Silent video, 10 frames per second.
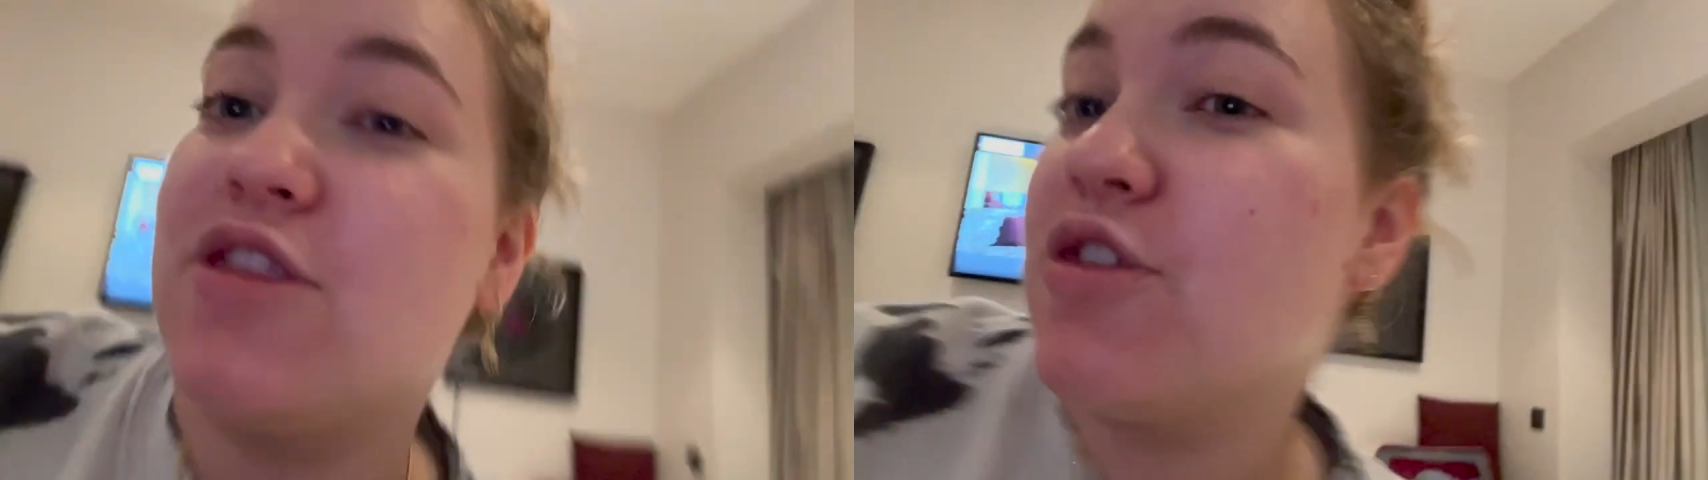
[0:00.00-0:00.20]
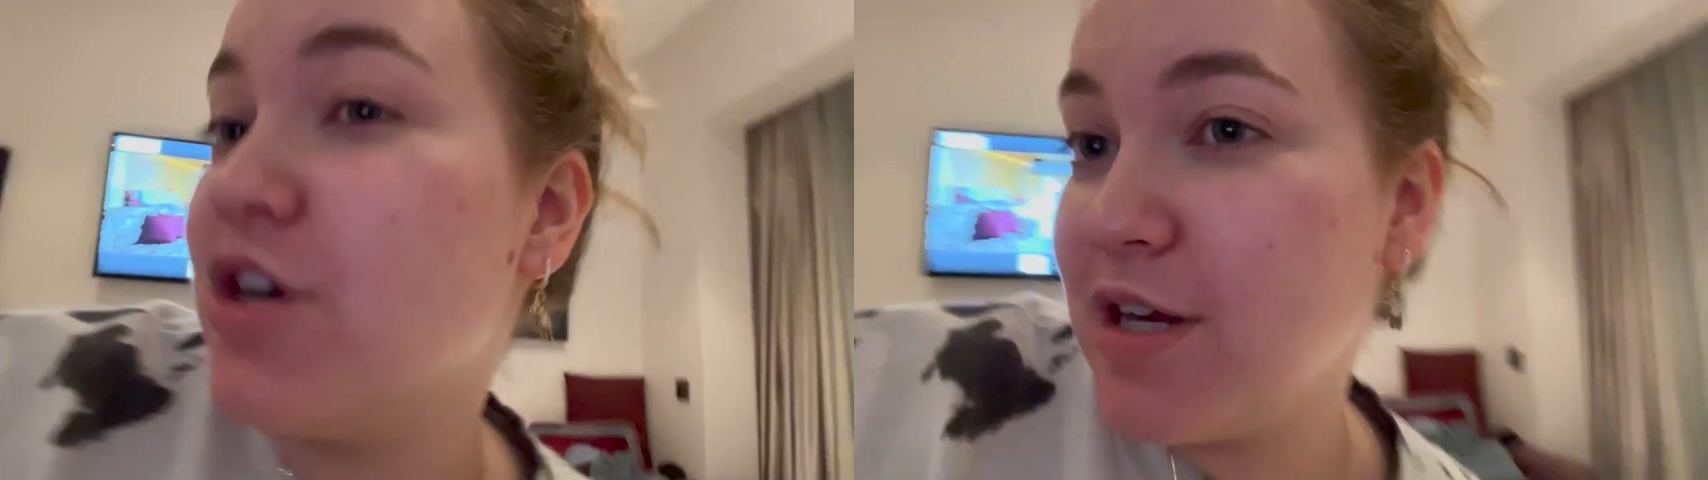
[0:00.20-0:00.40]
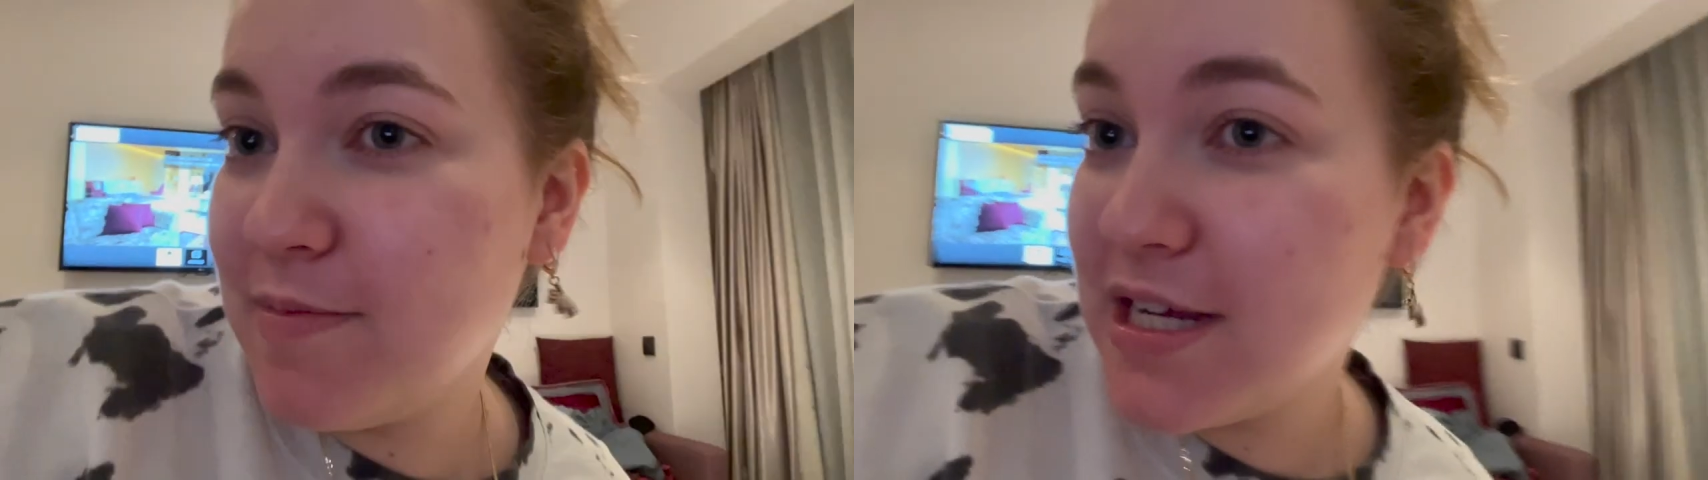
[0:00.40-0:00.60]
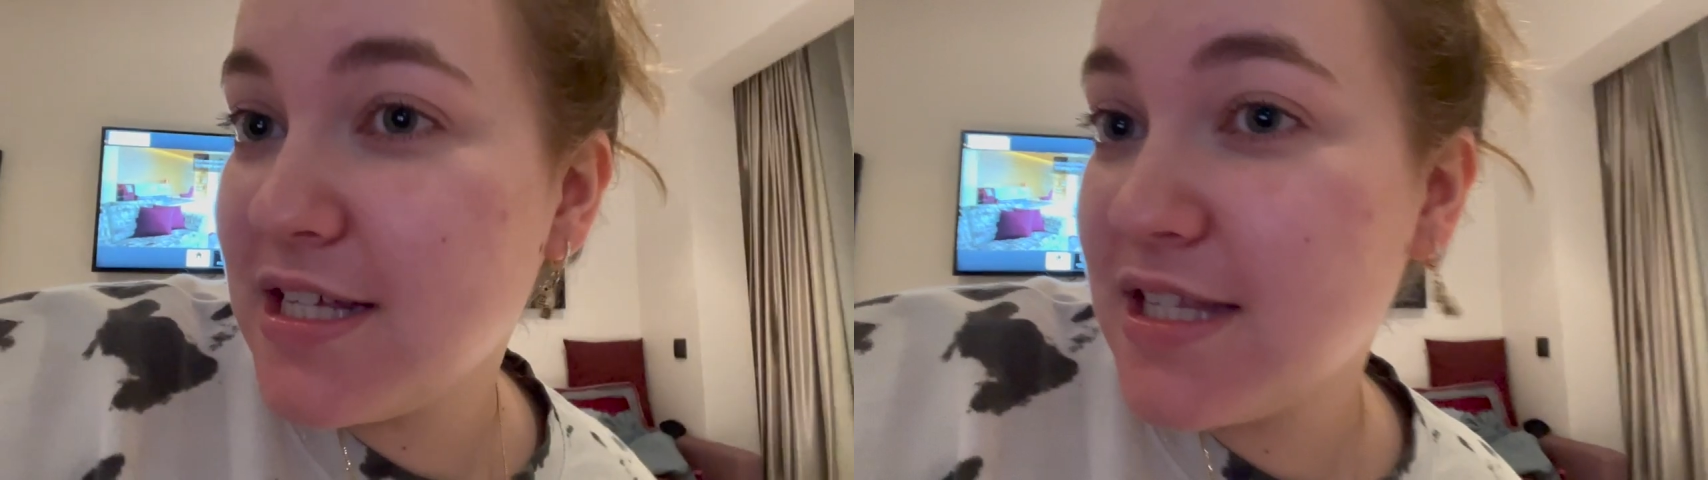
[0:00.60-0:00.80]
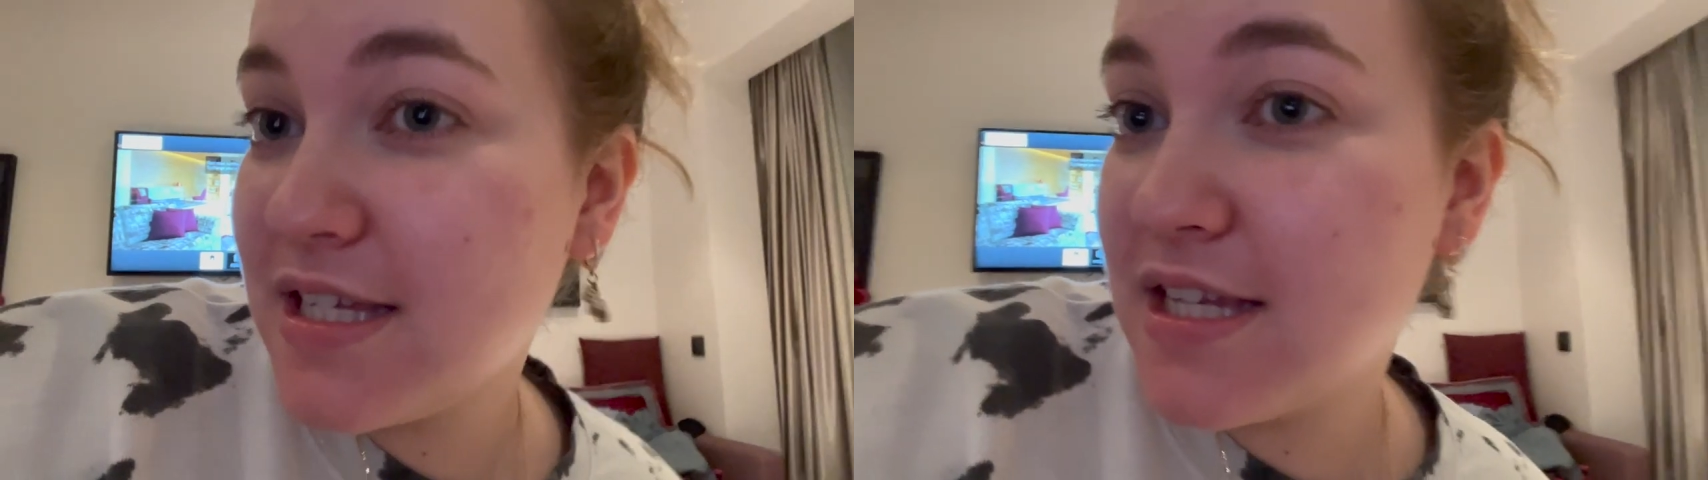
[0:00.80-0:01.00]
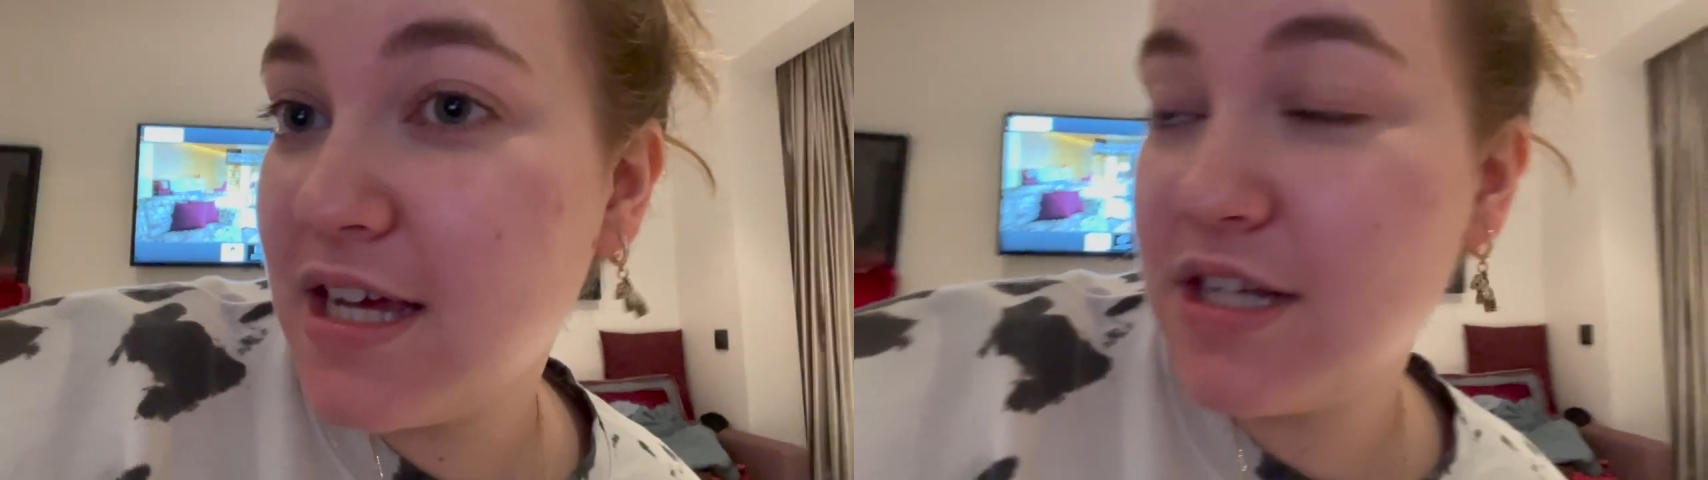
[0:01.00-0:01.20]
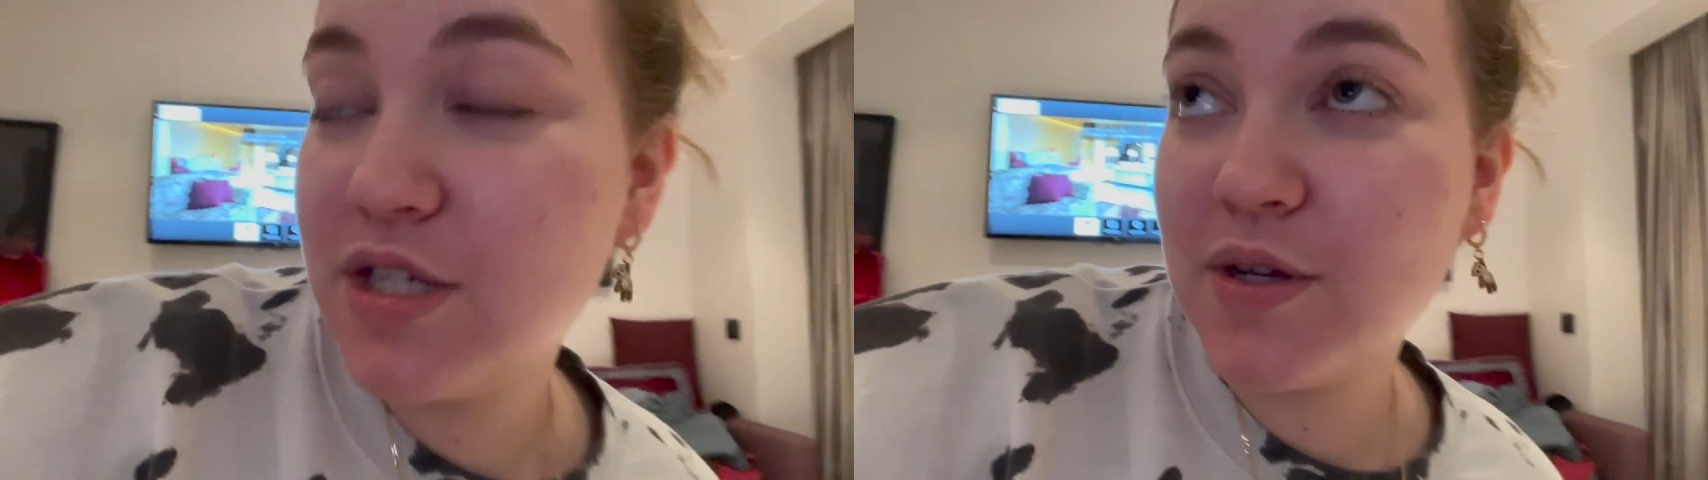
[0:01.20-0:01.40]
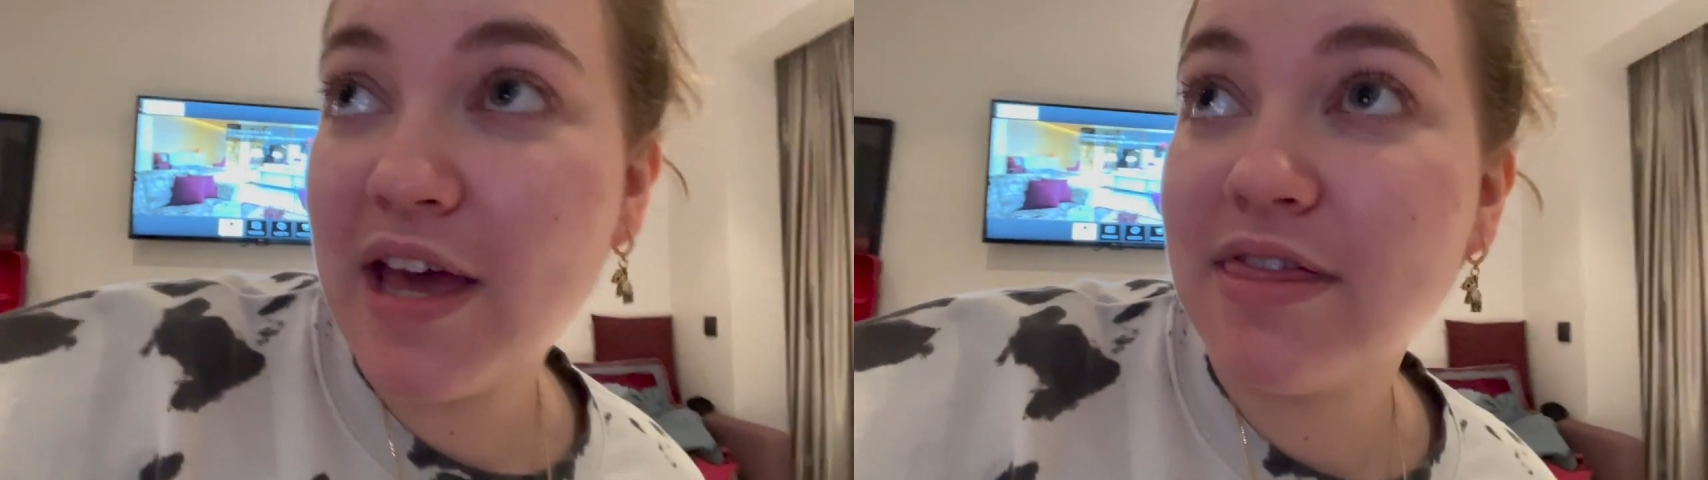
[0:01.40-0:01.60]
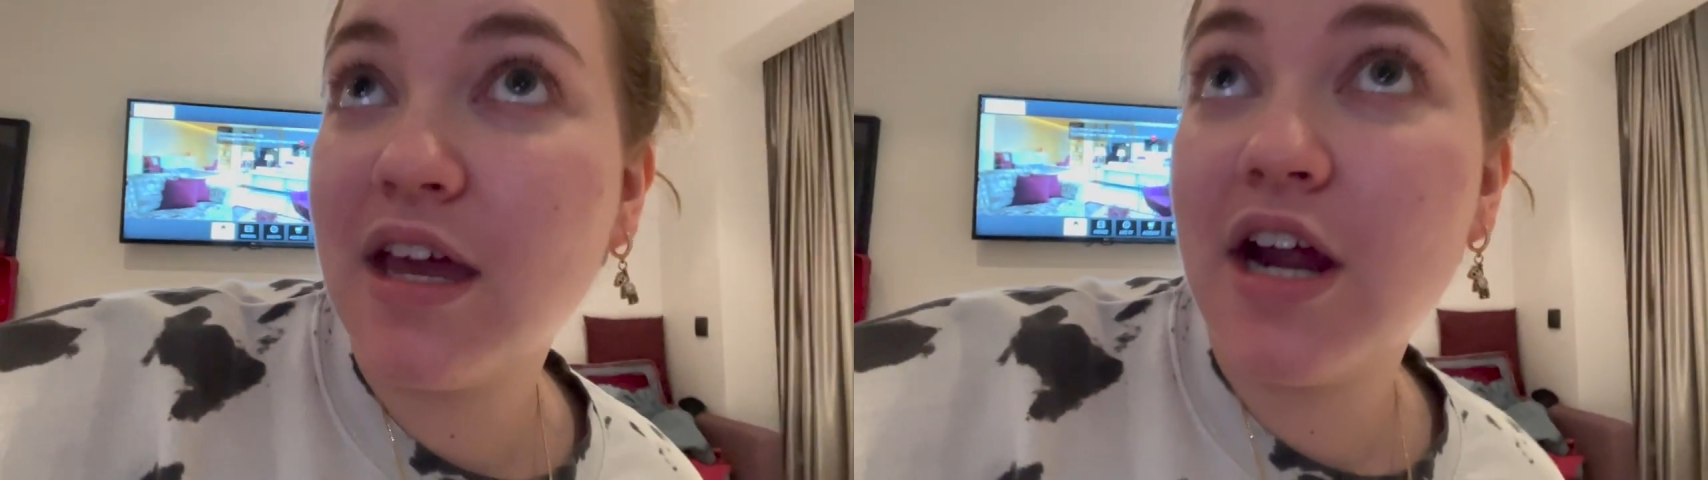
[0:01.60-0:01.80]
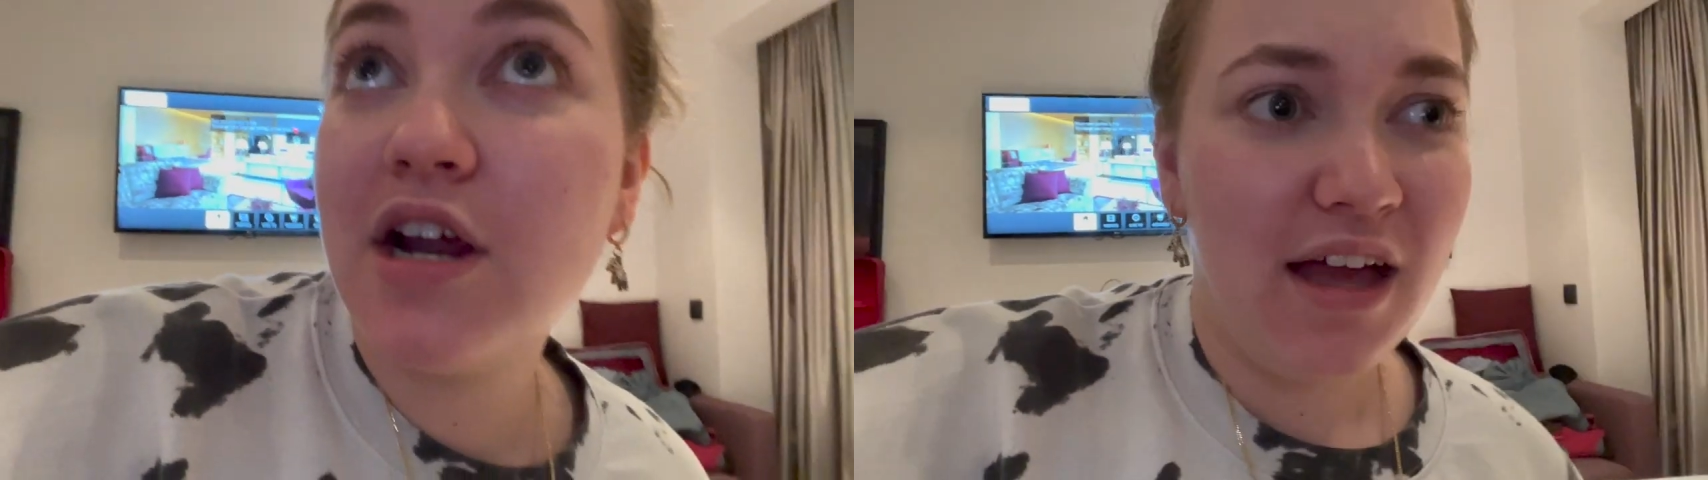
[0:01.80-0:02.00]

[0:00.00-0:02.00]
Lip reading: 30 minutes to get there.